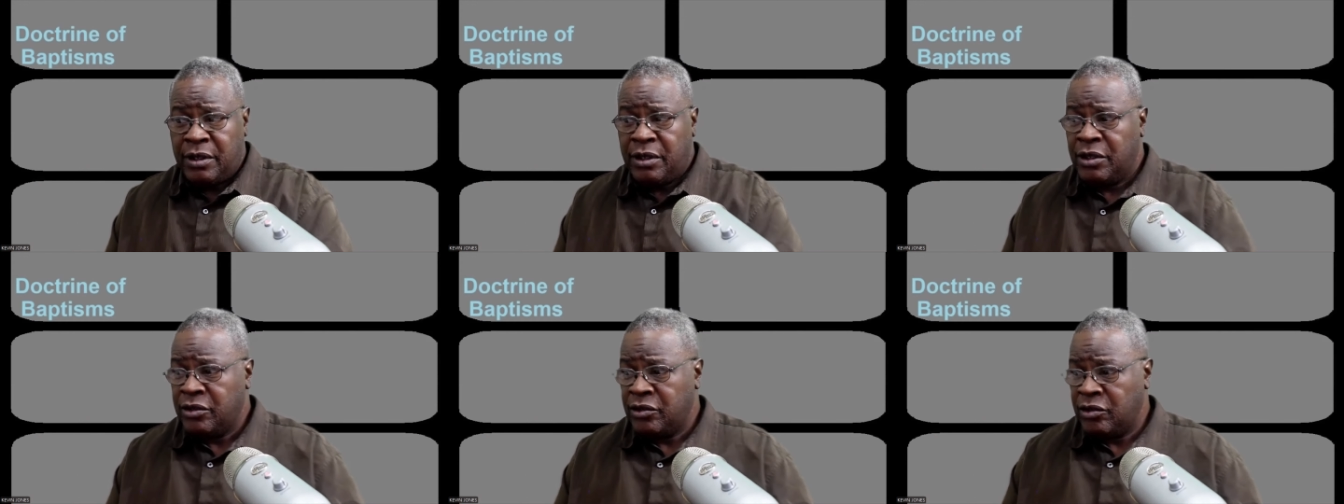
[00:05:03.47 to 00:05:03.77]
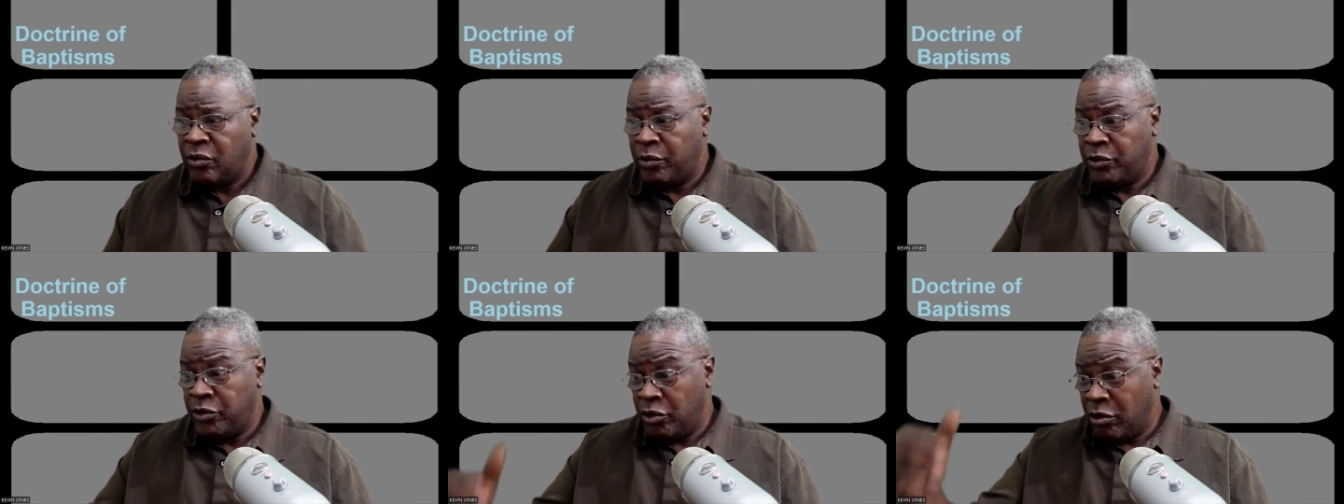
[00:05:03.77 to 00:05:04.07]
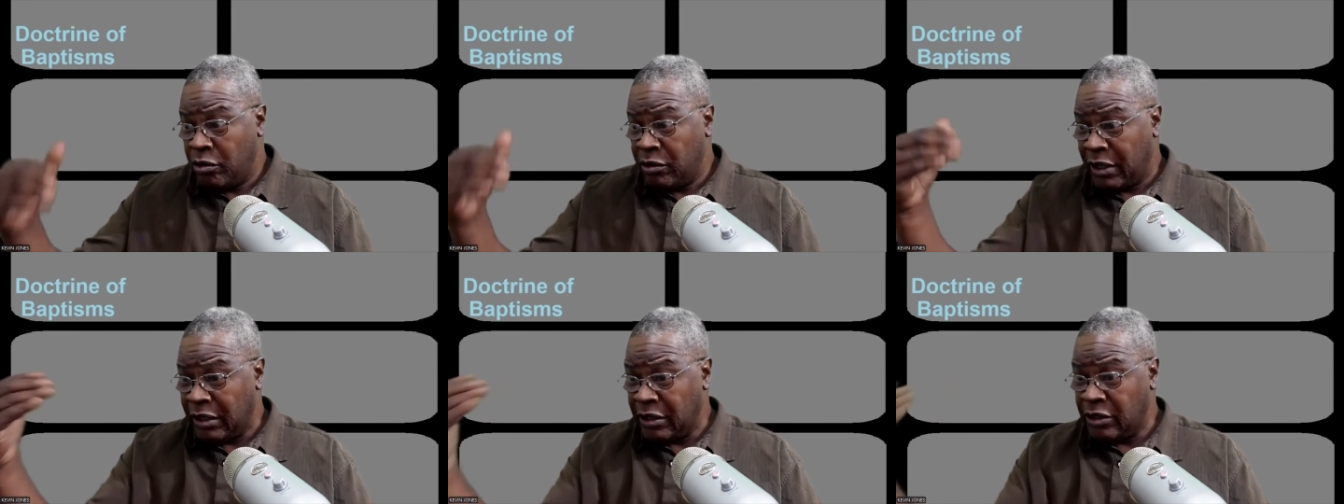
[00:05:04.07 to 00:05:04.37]
So when you go
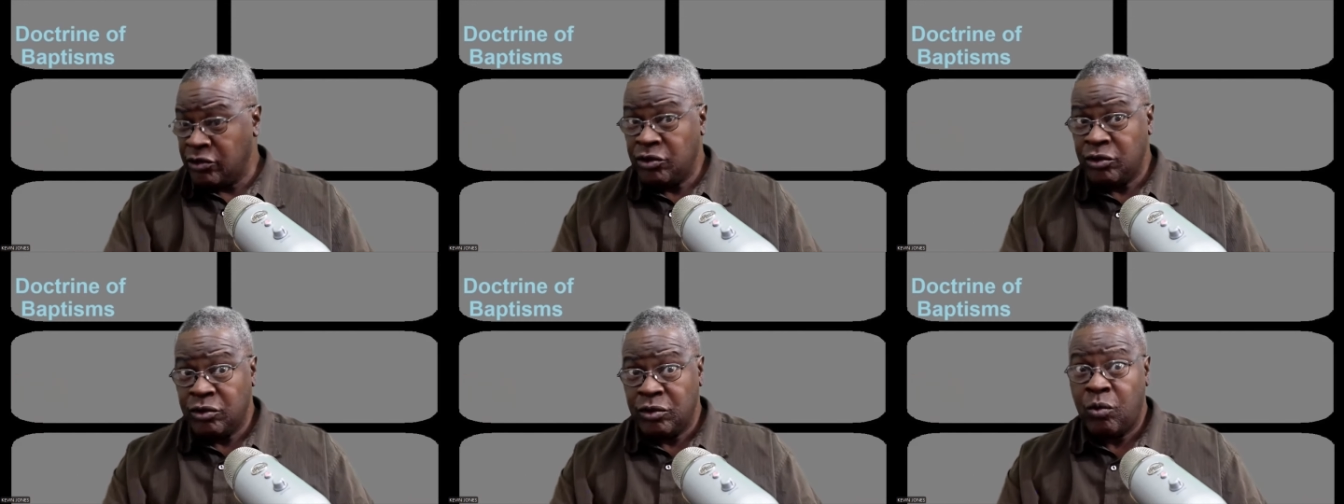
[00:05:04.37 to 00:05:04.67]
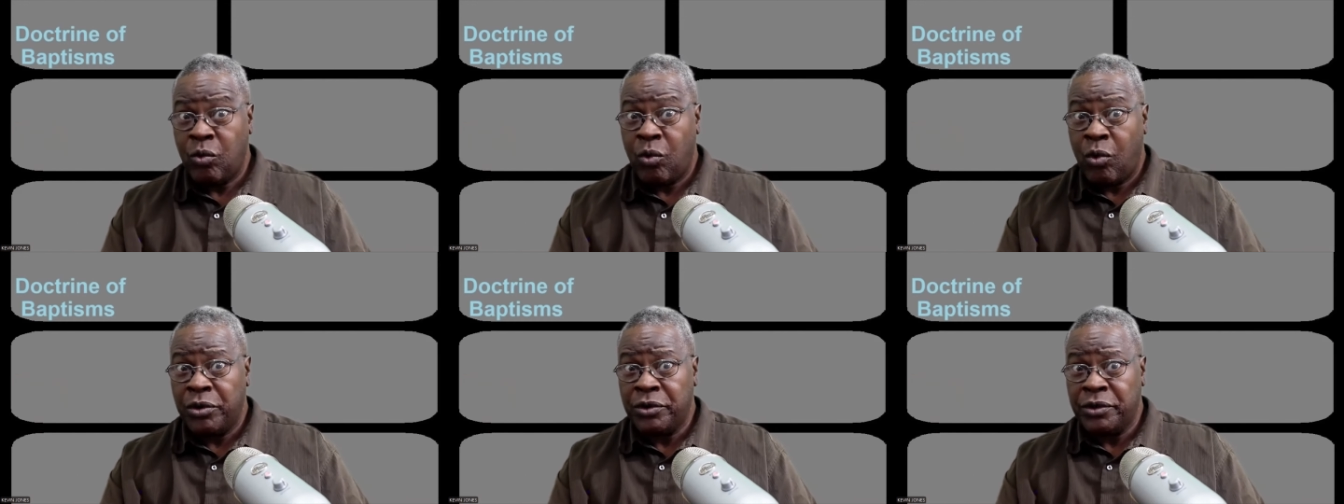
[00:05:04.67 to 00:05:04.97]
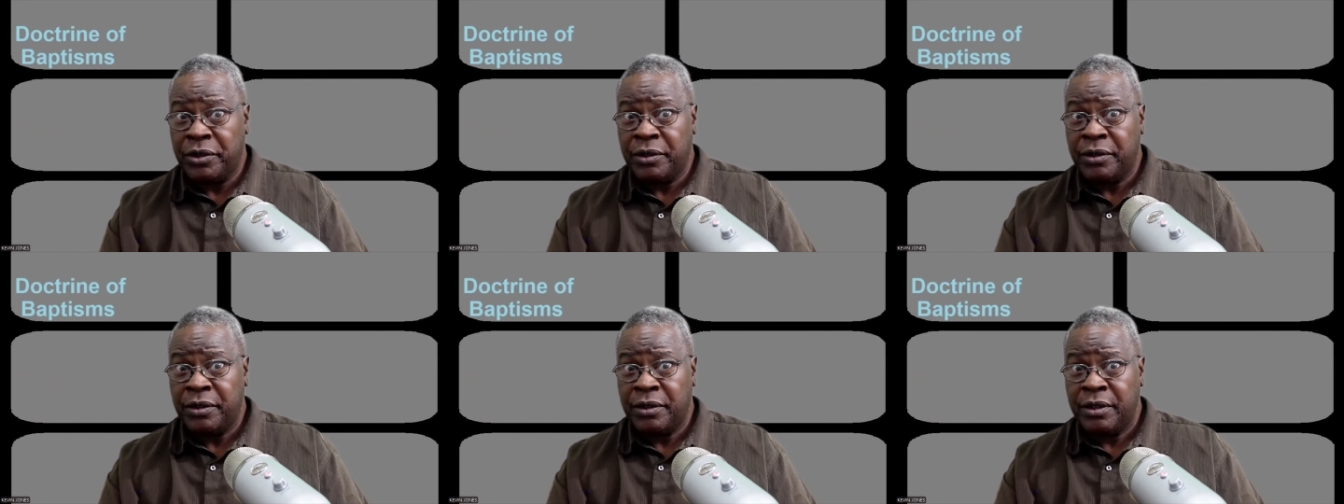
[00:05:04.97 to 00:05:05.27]
down into the
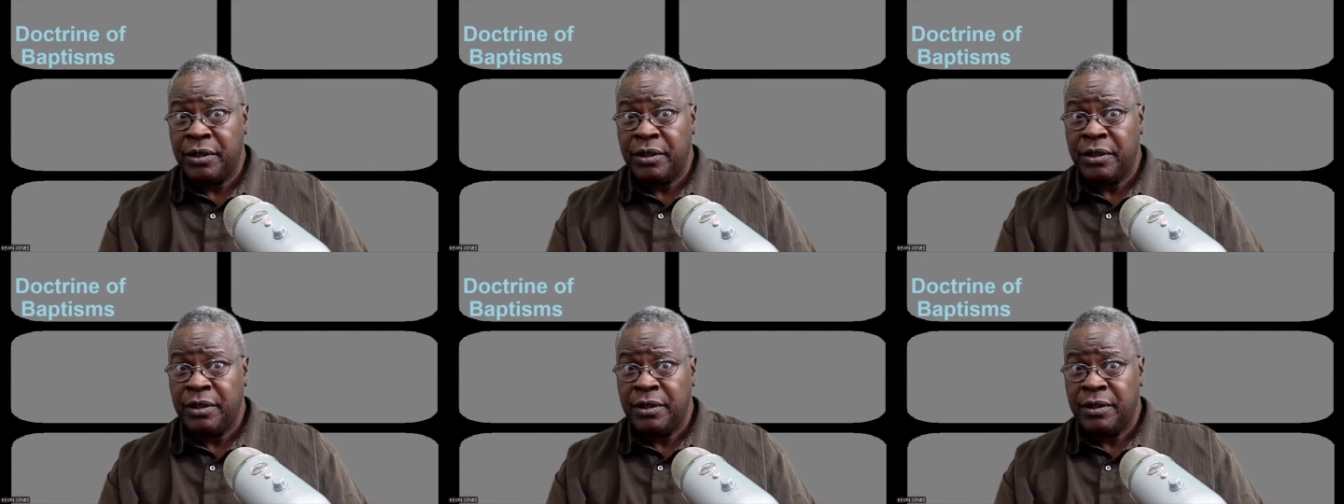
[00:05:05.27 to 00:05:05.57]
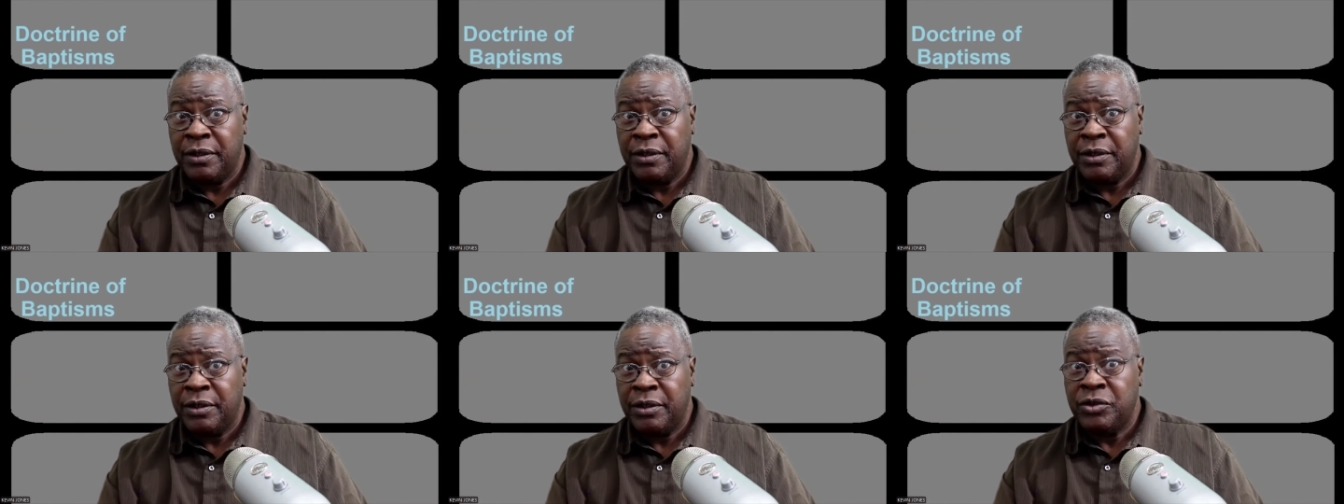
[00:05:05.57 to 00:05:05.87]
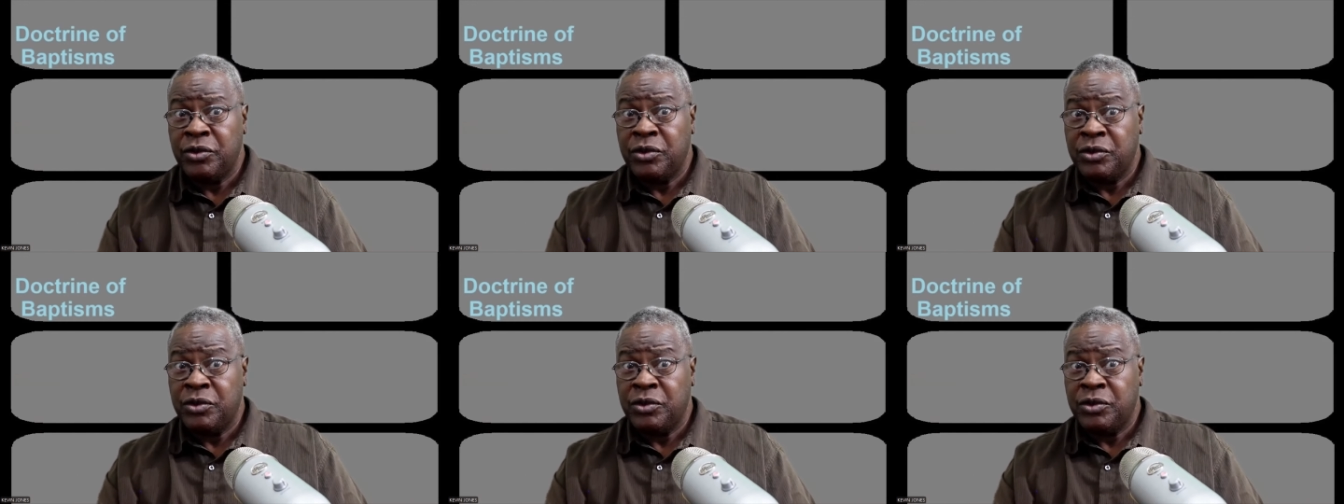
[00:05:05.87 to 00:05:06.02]
water, you're